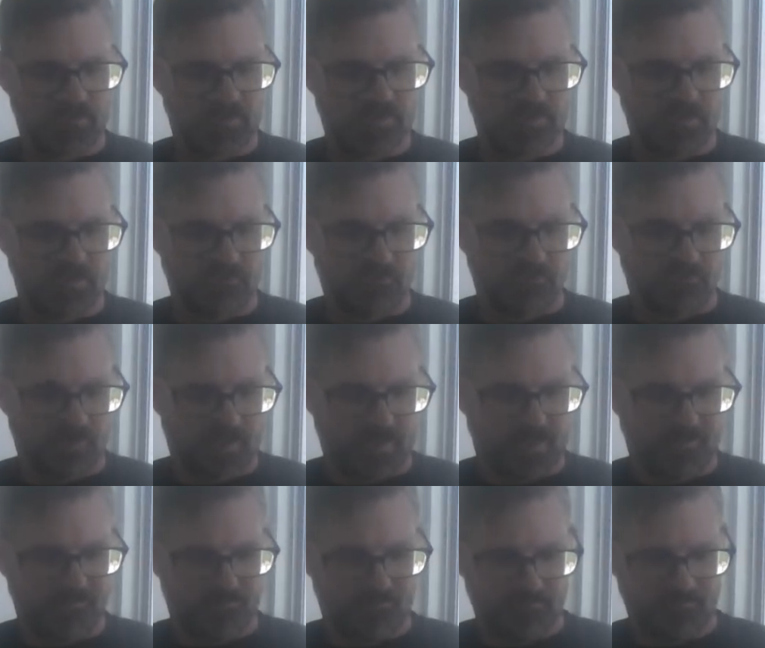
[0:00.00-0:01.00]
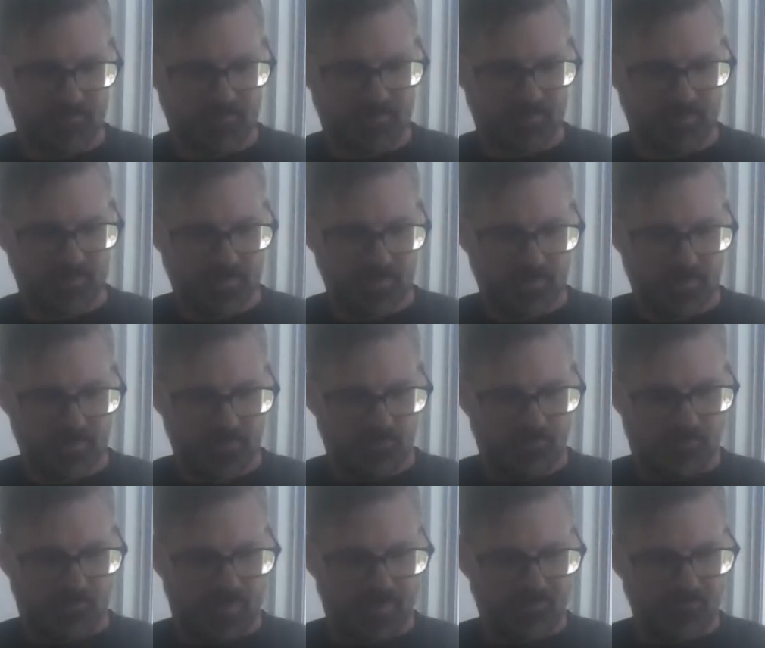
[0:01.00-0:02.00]
position of 5.
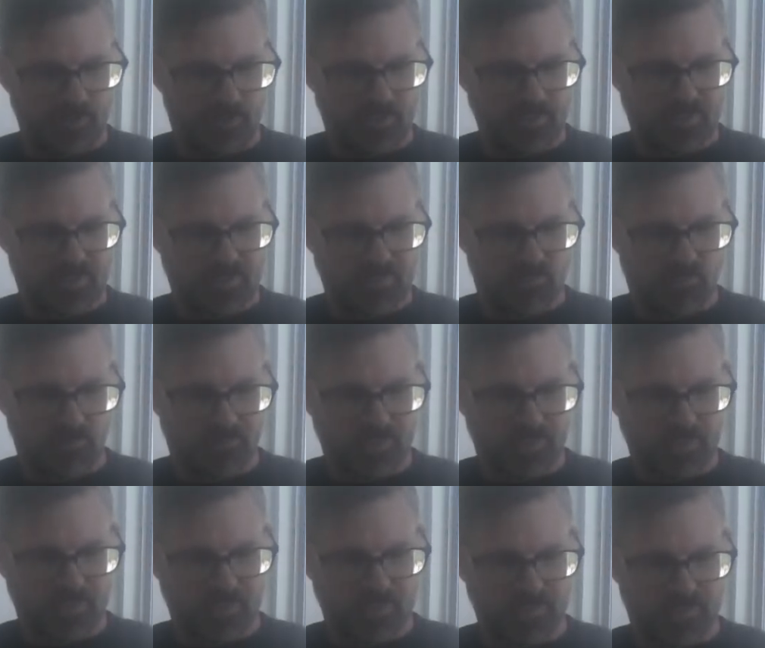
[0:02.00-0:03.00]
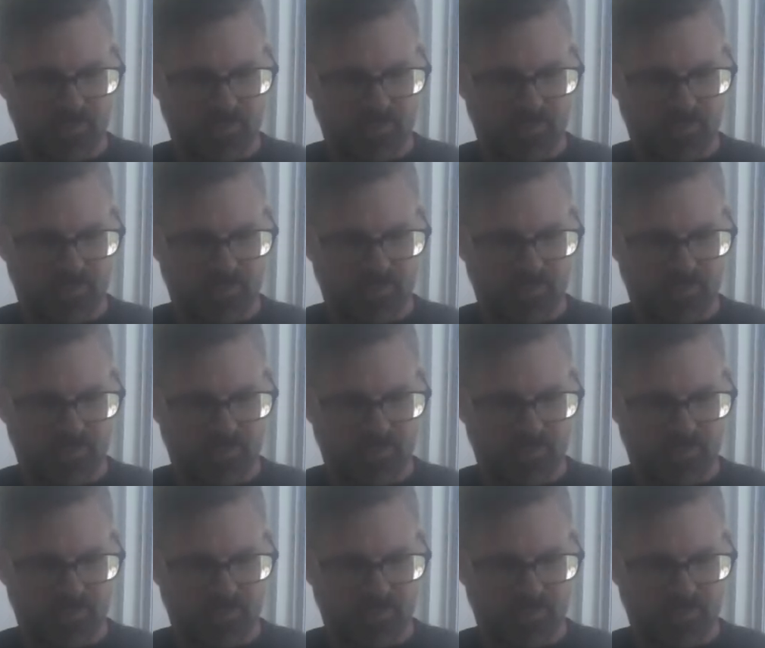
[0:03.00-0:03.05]
5 lines its rotation